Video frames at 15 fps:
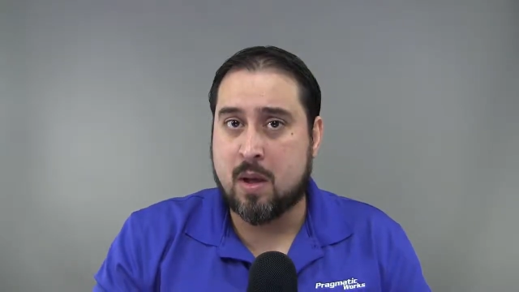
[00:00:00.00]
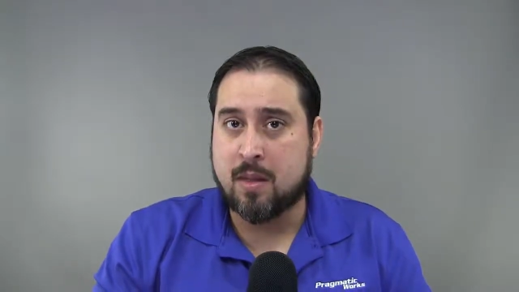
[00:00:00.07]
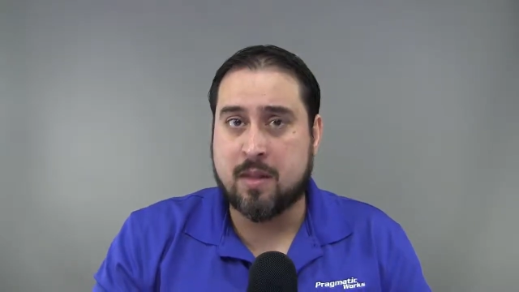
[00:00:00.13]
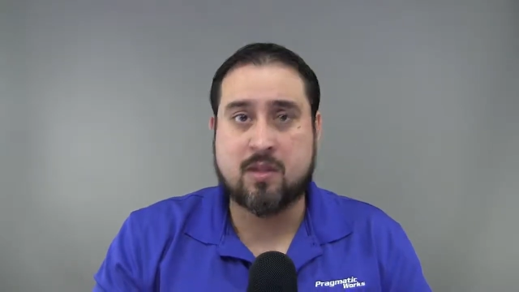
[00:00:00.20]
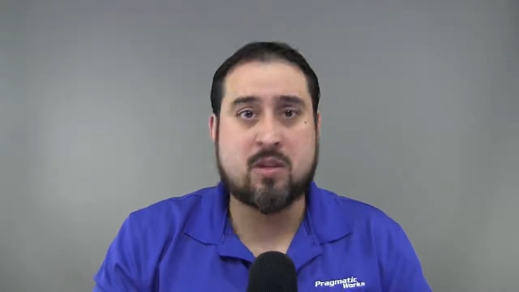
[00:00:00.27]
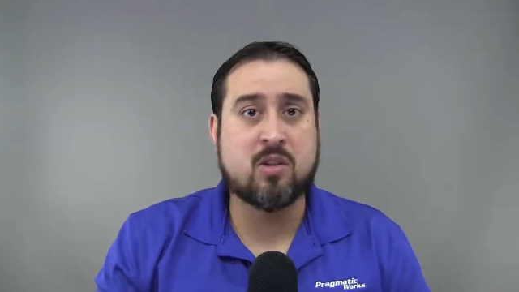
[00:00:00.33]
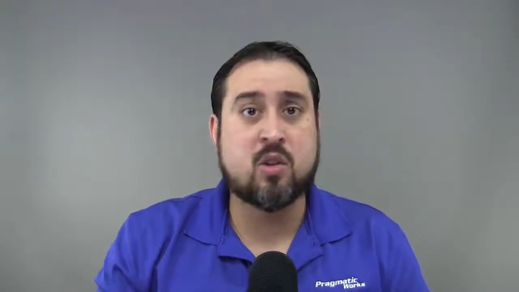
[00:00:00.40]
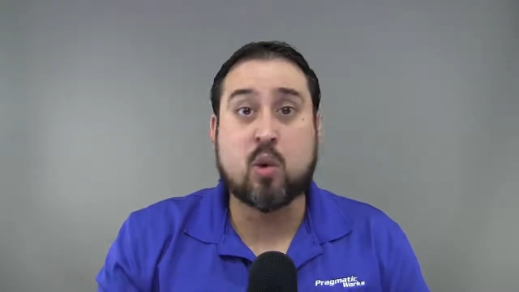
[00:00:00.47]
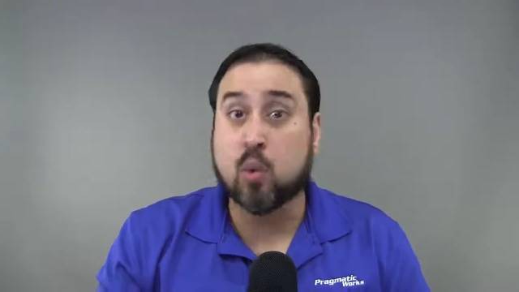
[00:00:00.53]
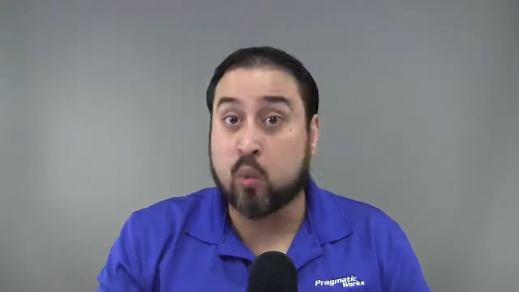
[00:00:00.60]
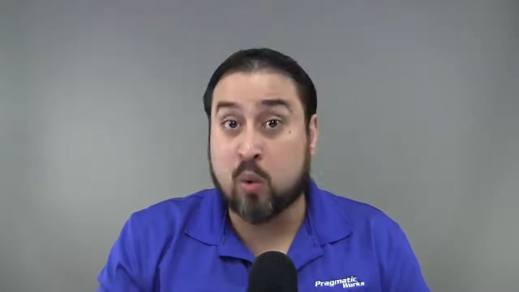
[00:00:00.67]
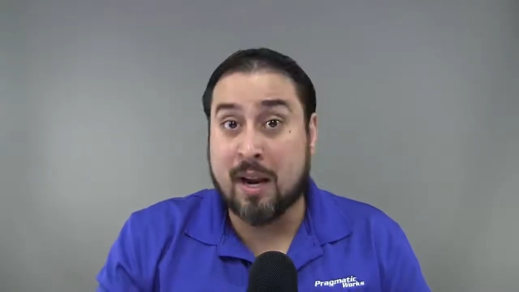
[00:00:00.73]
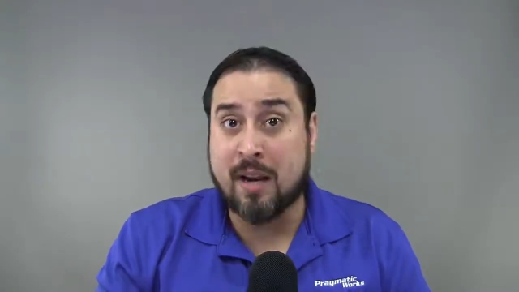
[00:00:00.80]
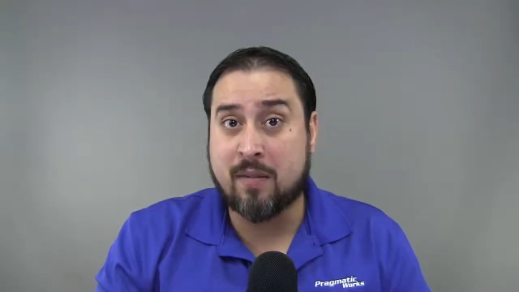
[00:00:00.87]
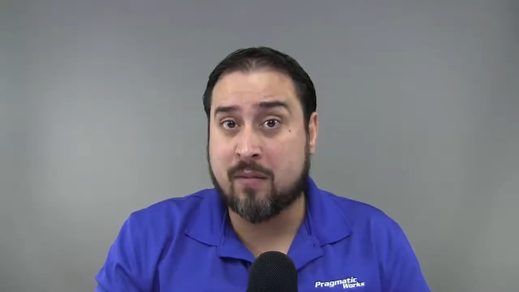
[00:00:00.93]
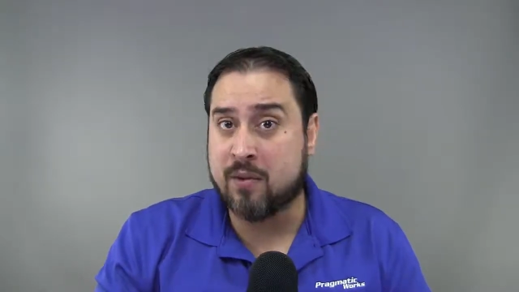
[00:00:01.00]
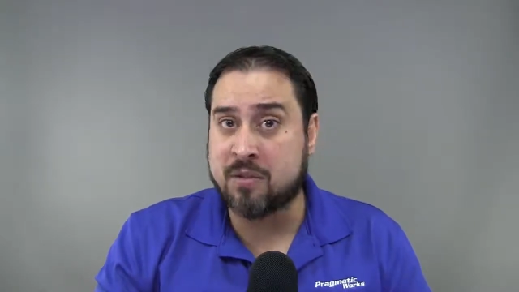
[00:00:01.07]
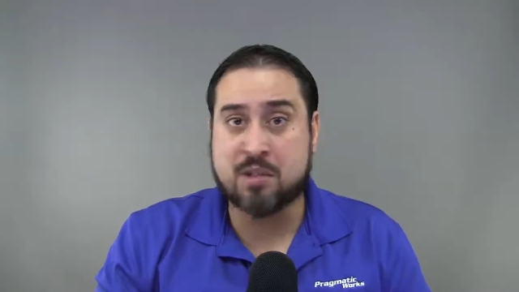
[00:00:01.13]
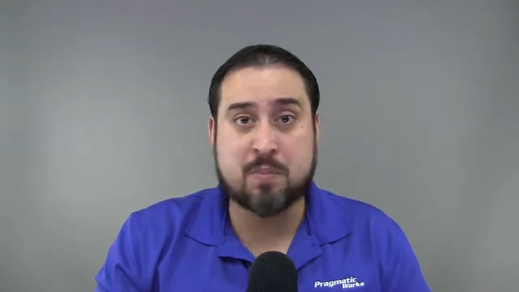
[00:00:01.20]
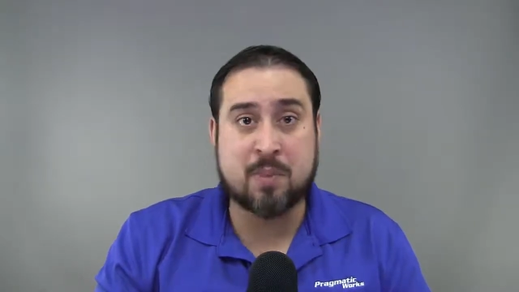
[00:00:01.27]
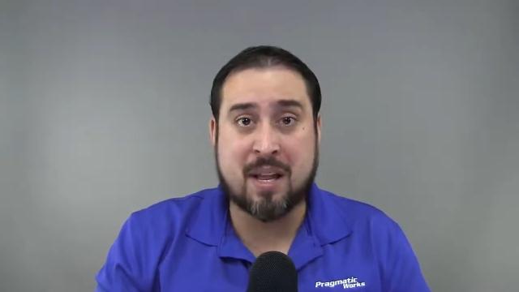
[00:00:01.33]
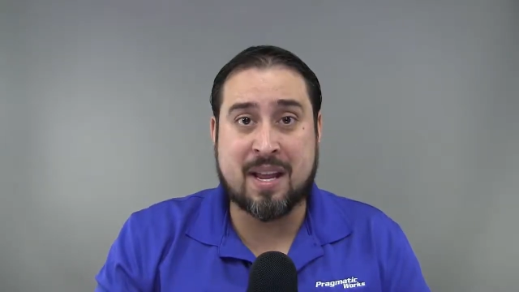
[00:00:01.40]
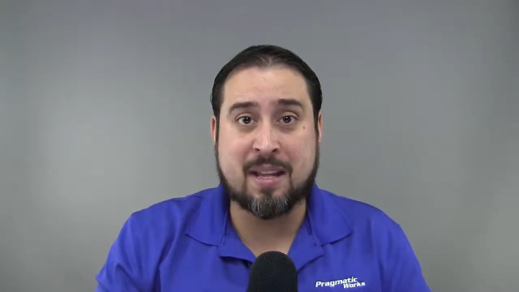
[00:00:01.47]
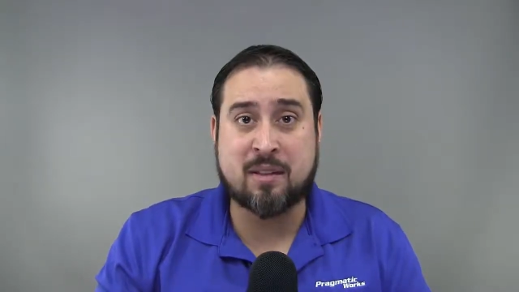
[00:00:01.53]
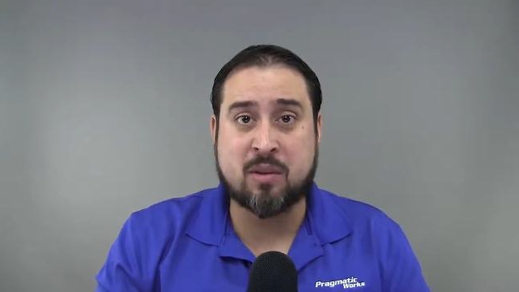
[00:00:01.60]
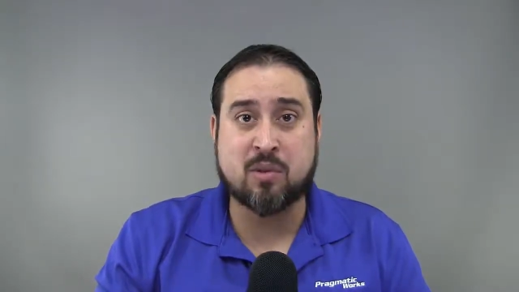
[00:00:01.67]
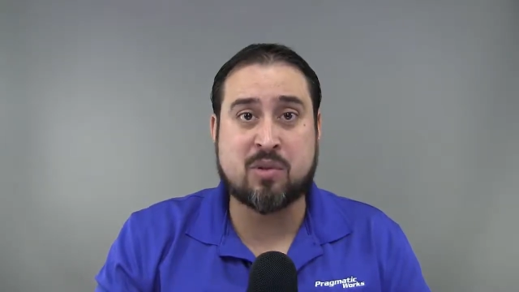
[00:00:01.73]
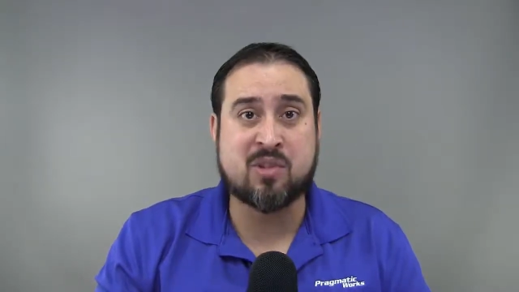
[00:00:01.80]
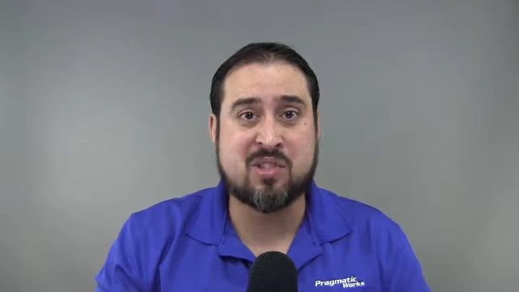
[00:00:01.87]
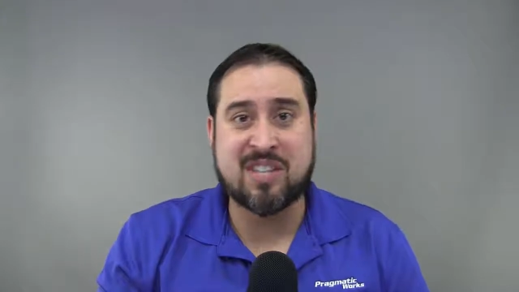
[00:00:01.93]
This is great for displaying
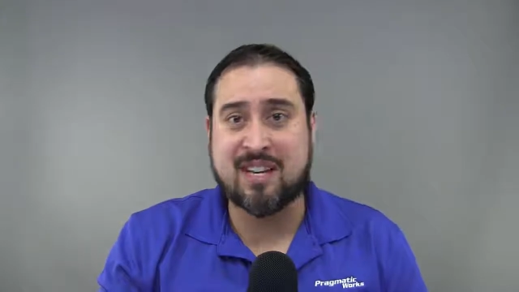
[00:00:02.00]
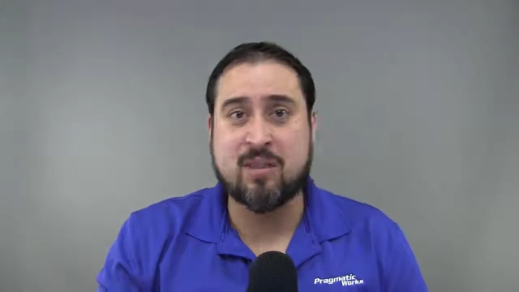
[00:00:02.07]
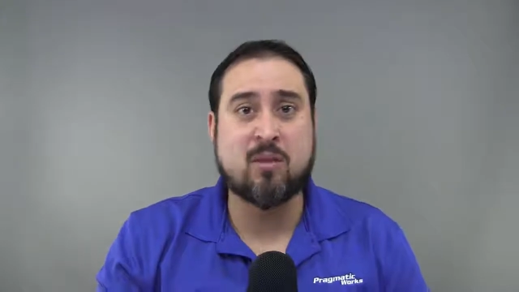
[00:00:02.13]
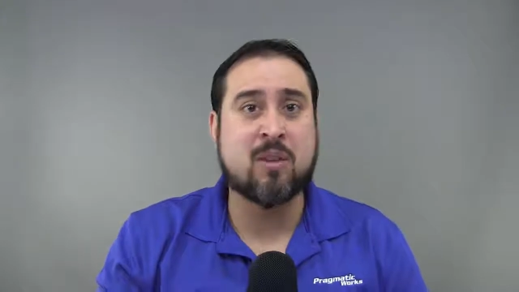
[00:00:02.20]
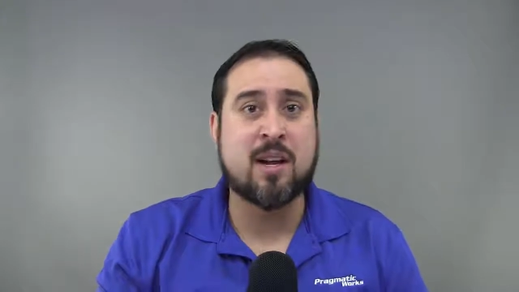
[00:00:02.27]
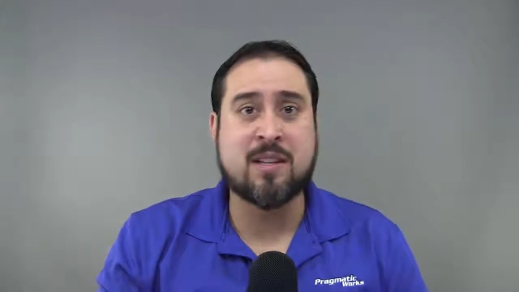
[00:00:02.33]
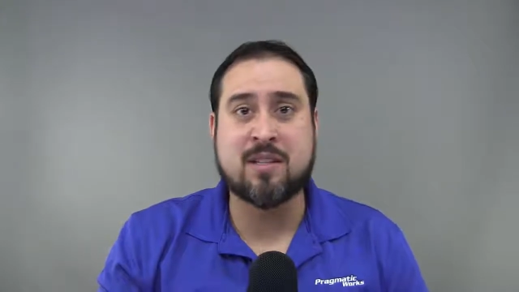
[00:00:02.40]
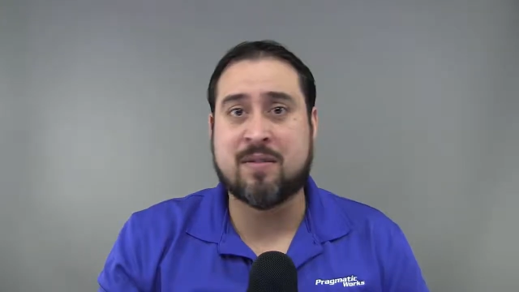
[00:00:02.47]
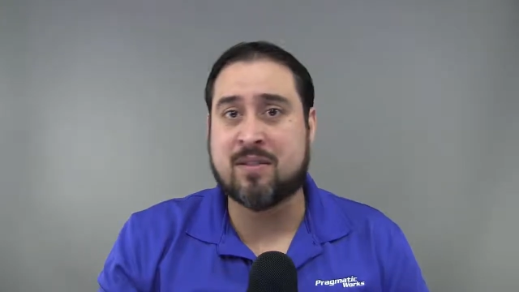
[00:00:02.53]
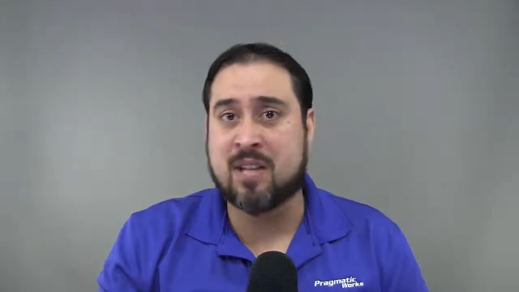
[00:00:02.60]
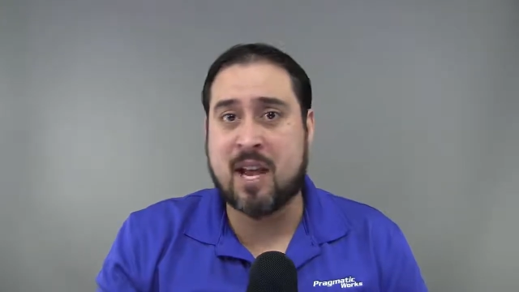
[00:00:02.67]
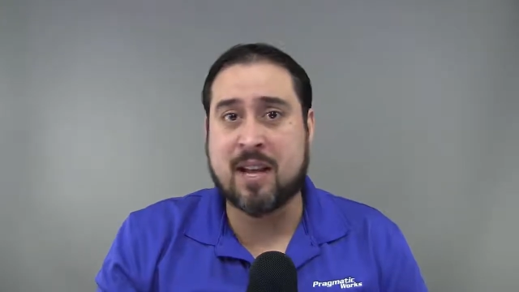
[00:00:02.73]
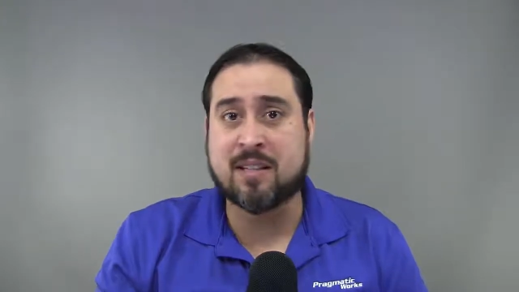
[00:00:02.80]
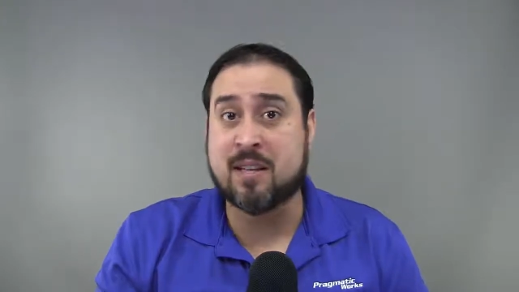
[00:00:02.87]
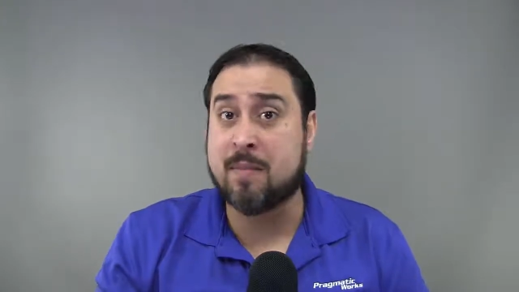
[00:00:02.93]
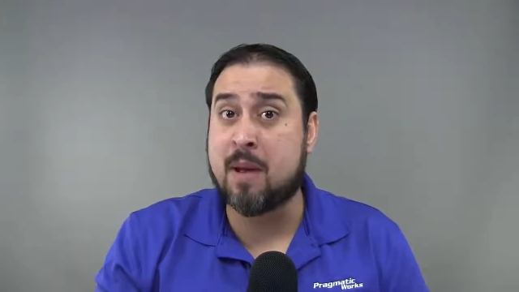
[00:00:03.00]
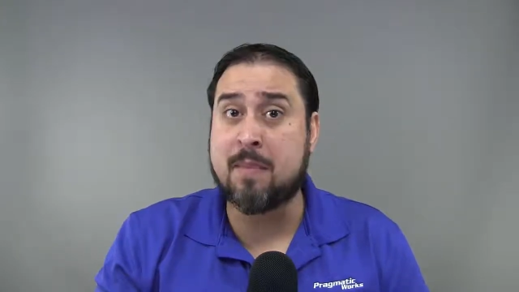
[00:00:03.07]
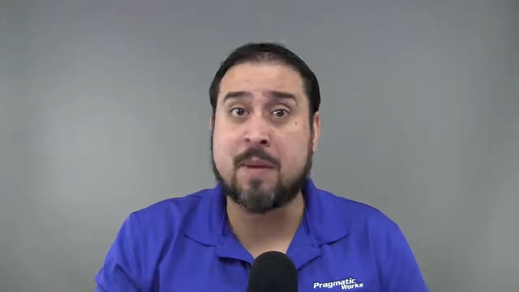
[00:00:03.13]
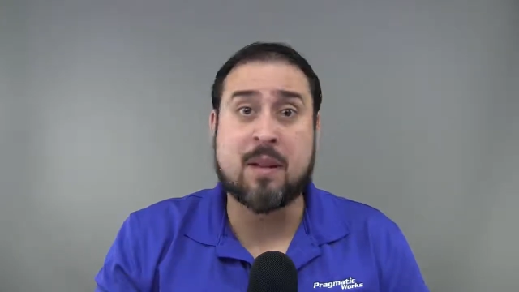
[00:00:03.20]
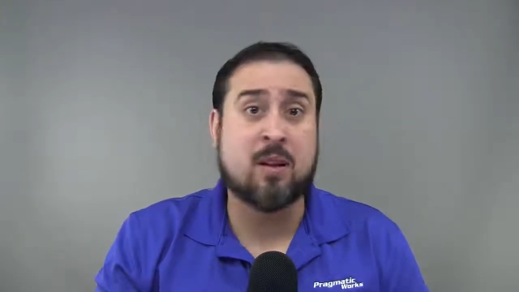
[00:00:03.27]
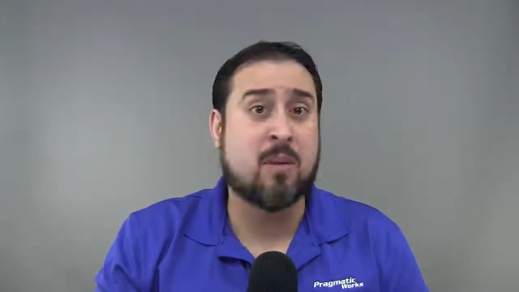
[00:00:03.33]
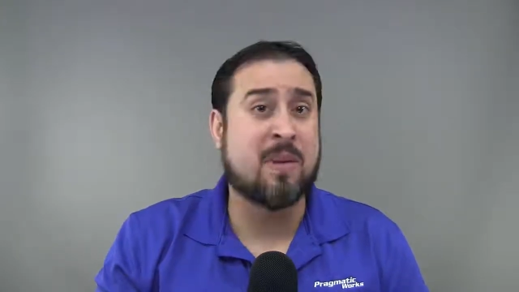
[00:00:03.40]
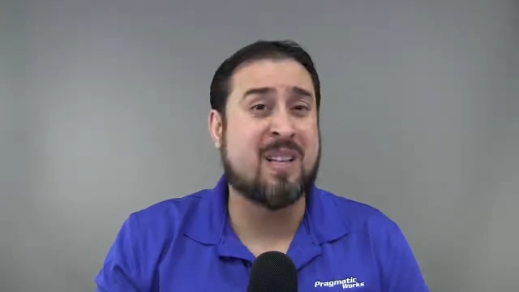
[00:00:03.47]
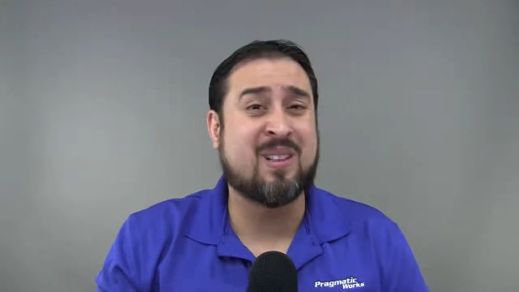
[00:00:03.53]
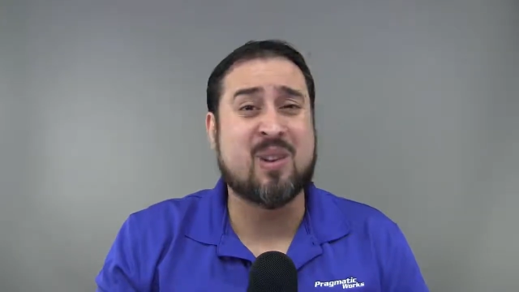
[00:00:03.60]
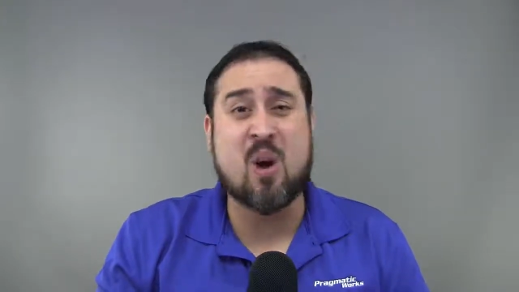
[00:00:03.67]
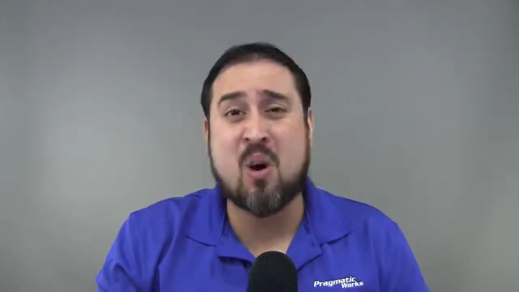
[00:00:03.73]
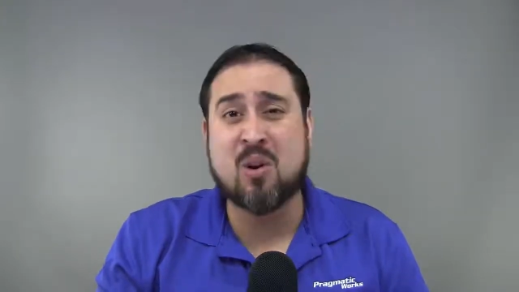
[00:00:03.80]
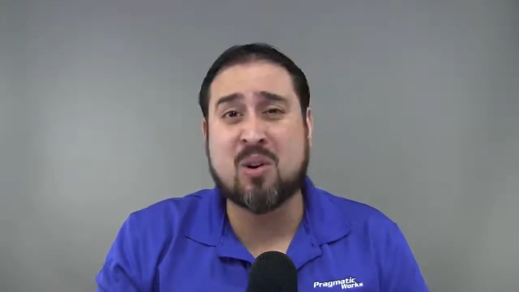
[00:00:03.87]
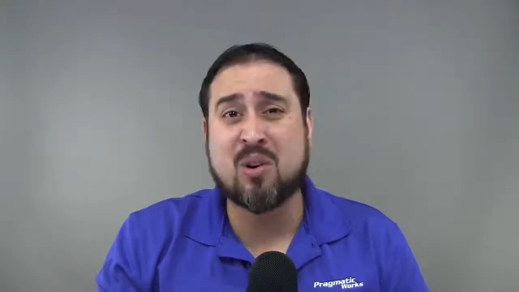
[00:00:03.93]
those single lines of text that might be a little bit
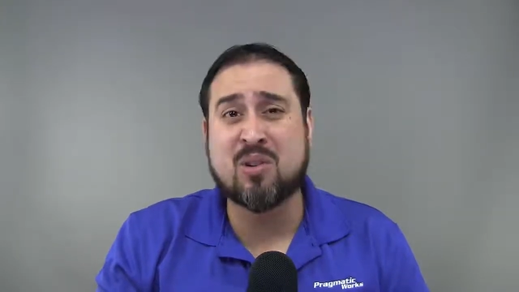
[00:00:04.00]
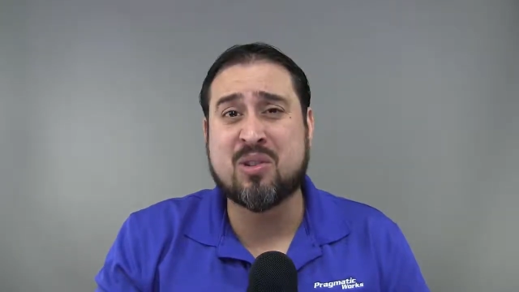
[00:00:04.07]
longer,